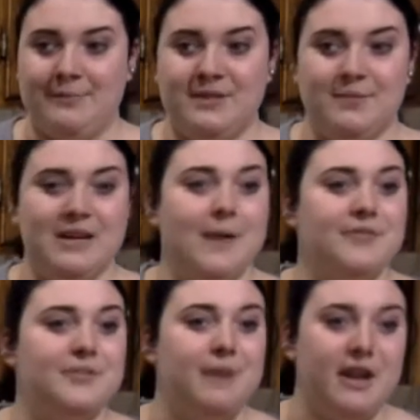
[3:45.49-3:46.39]
Sometimes,
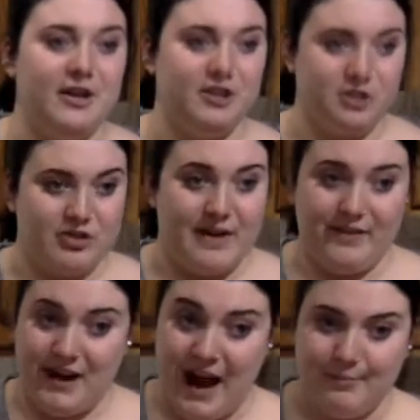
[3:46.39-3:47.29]
depending on your
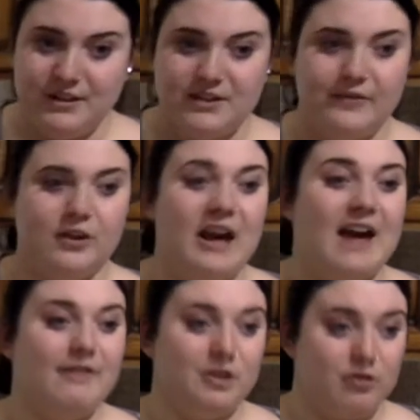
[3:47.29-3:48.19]
driving habits, if you're a
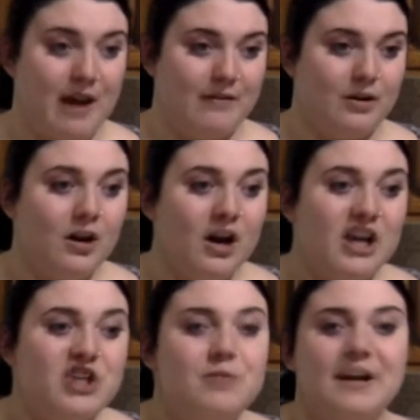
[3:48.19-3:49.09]
heavy driver,
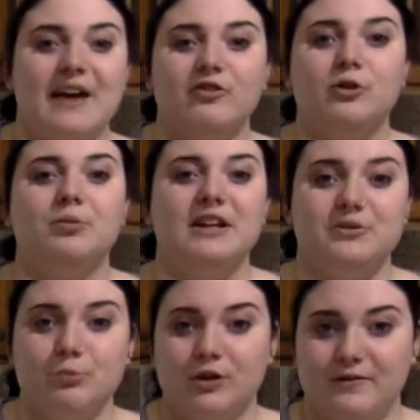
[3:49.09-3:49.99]
you might have to
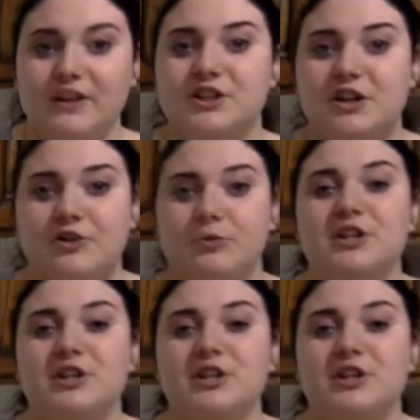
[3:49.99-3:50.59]
replace more features.